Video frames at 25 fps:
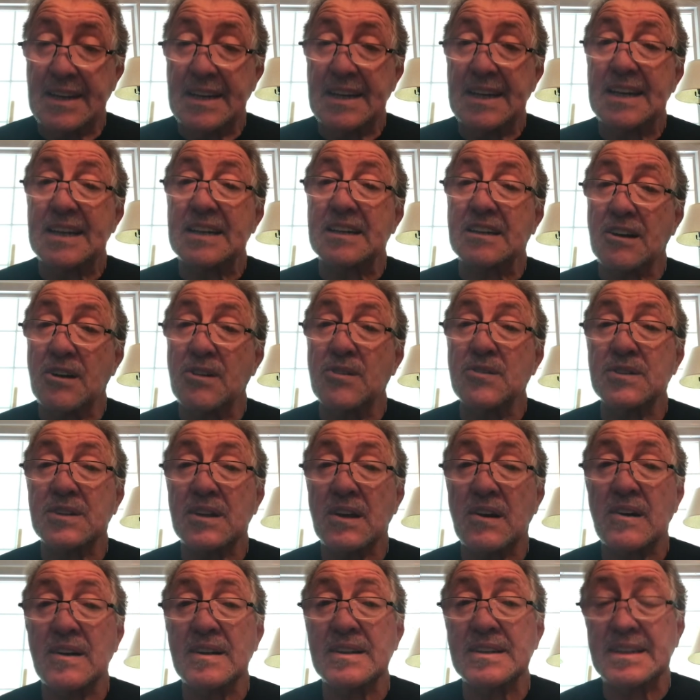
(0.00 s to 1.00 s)
It goes
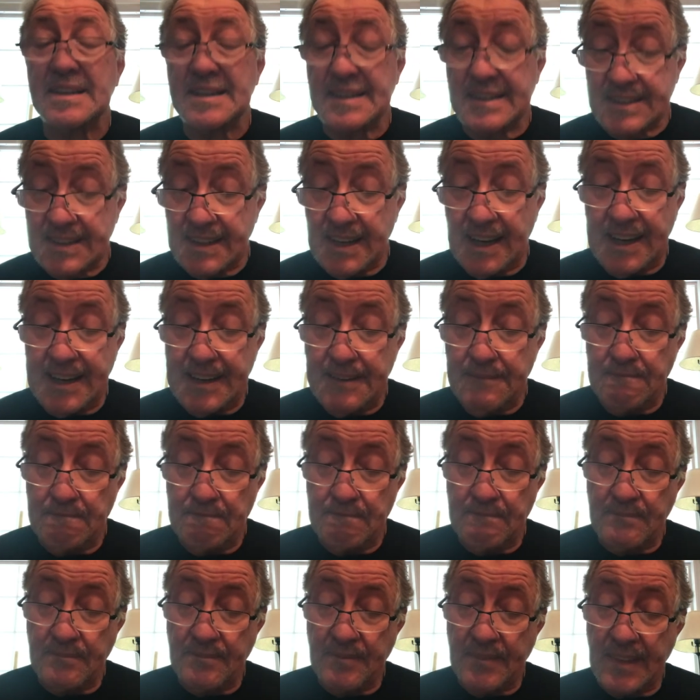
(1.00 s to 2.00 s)
on to say,
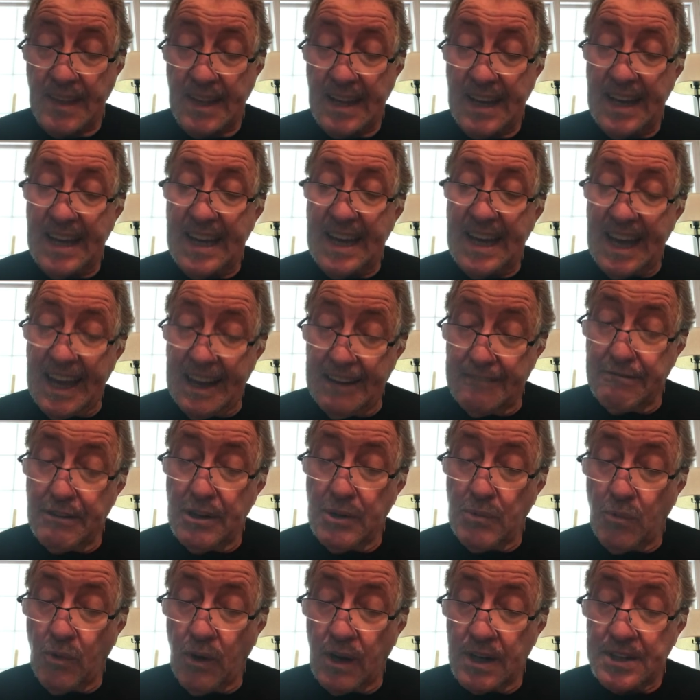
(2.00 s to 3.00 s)

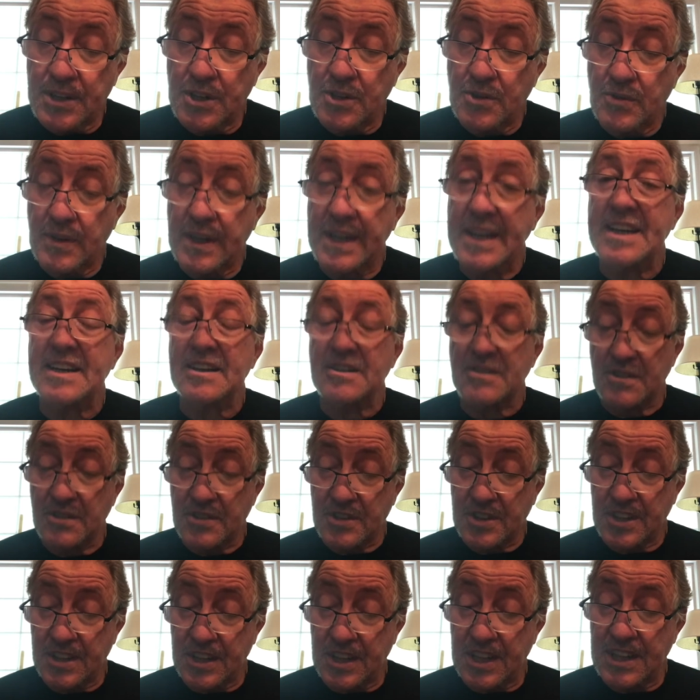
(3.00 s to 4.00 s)
everyone who
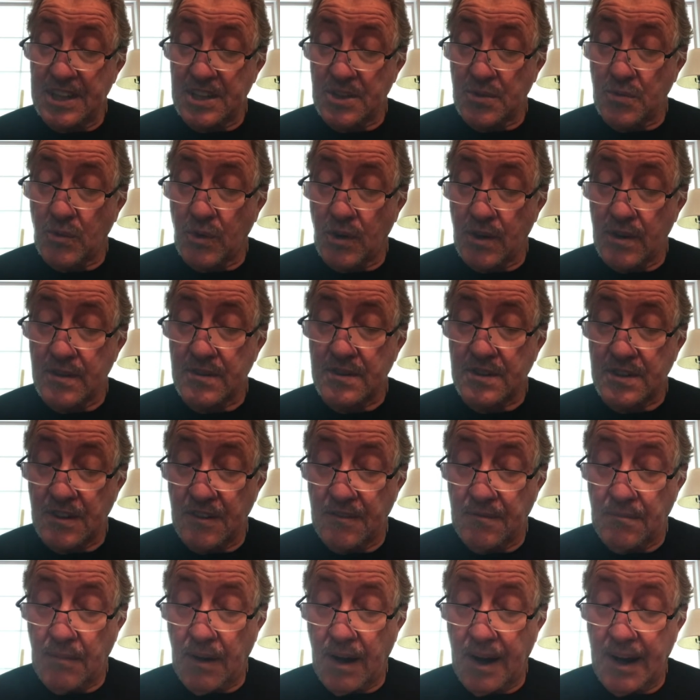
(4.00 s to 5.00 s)
hears these words
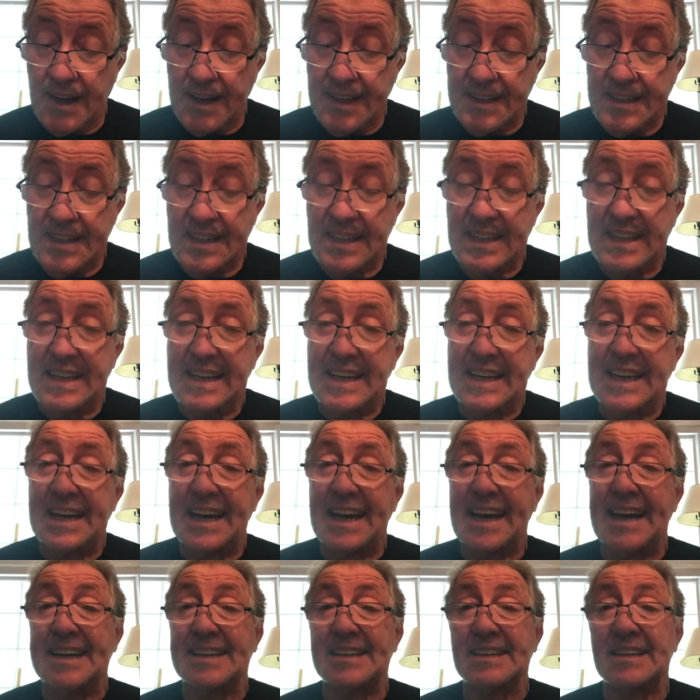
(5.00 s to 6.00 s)
of mine
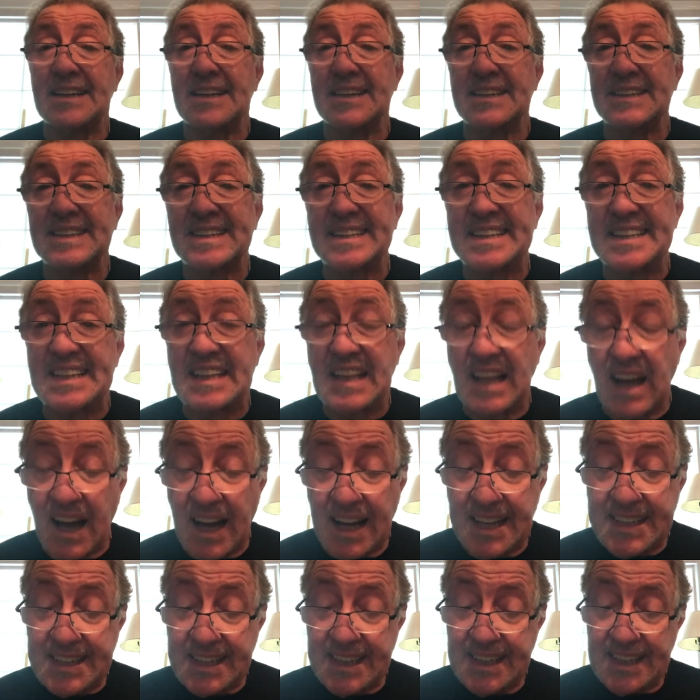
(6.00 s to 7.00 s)
and does
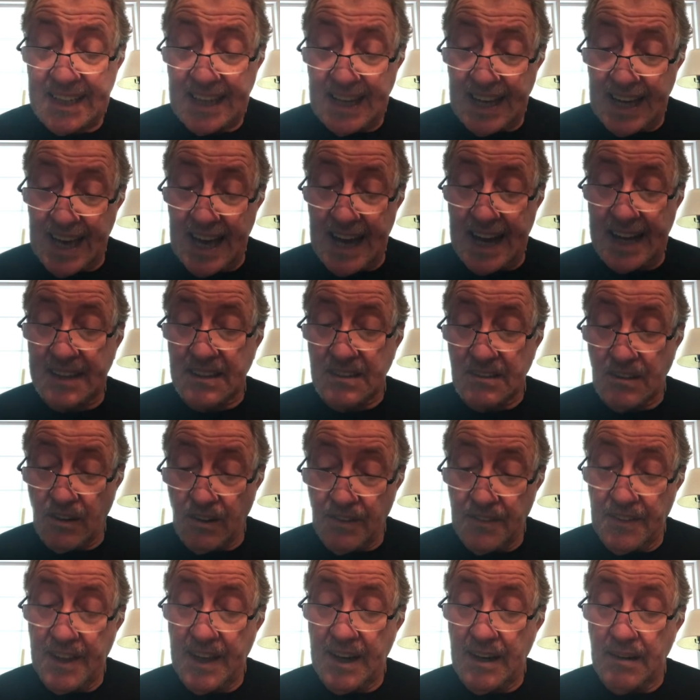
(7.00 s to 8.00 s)
not act
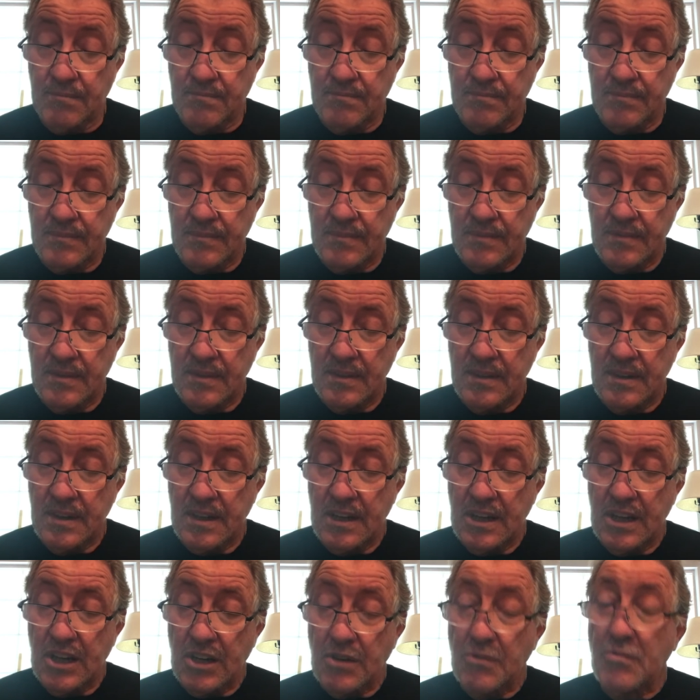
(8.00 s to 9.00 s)
on them
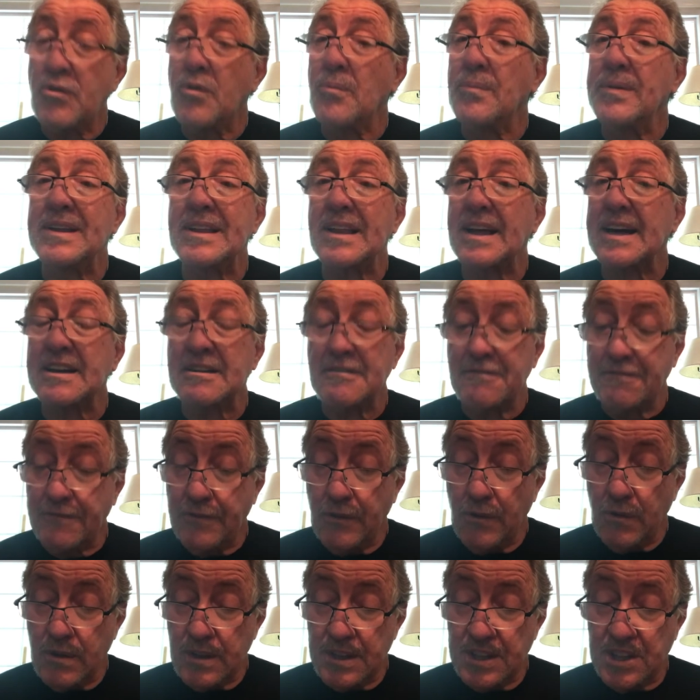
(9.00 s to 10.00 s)
will be like a
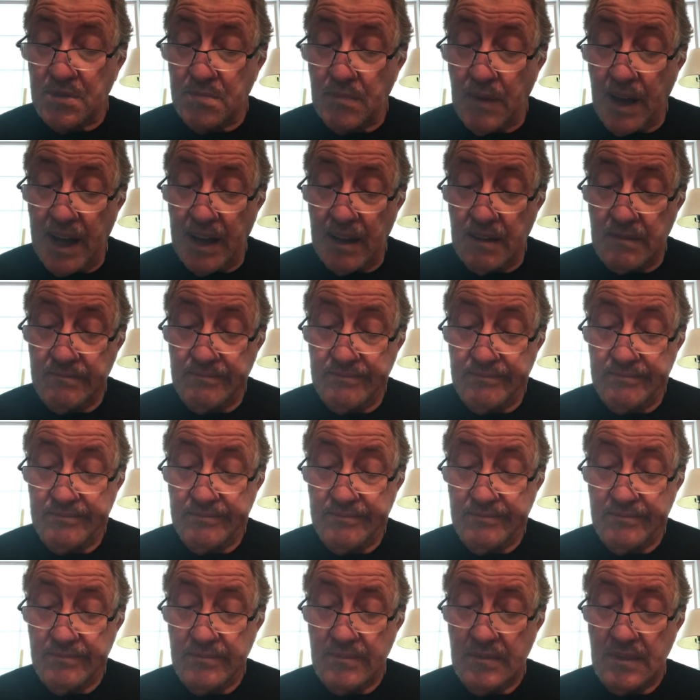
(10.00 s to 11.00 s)
foolish man
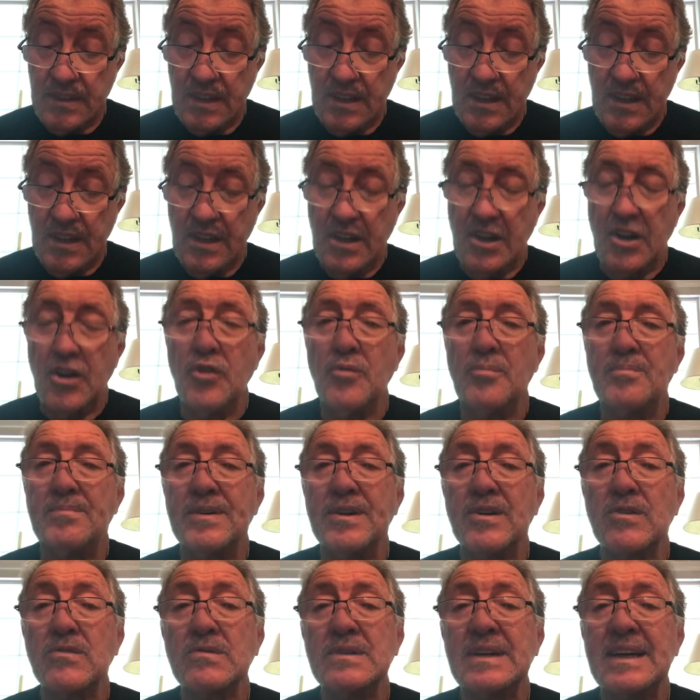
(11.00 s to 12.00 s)
who
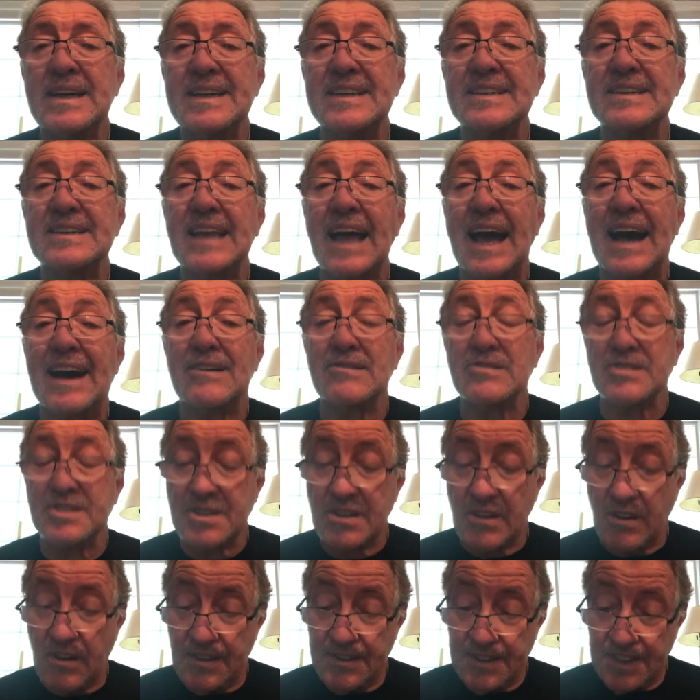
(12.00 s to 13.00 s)
built his
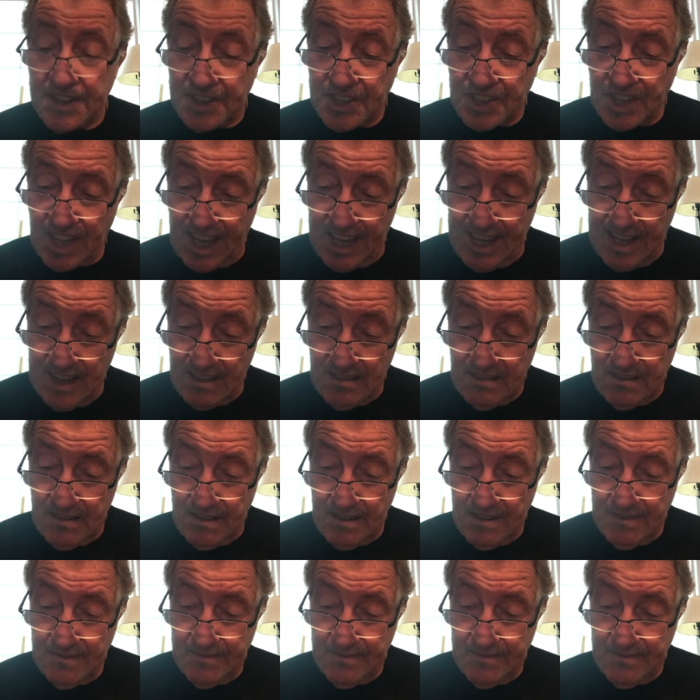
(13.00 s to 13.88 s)
house on the sand.